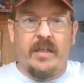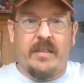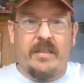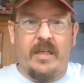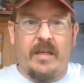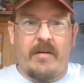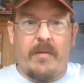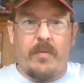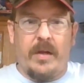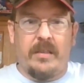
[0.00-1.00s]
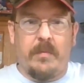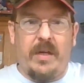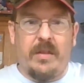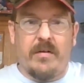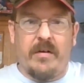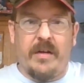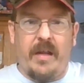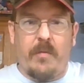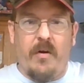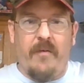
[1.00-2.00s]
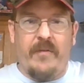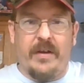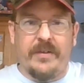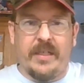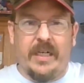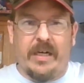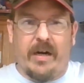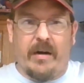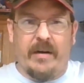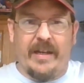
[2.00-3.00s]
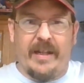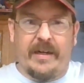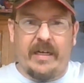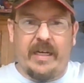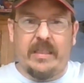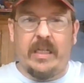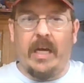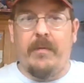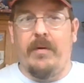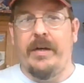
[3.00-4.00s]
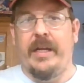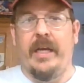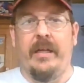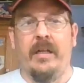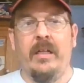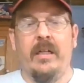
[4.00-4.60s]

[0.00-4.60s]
You can see a Great Plains P38 profile sitting there. I'd like to get to that one day.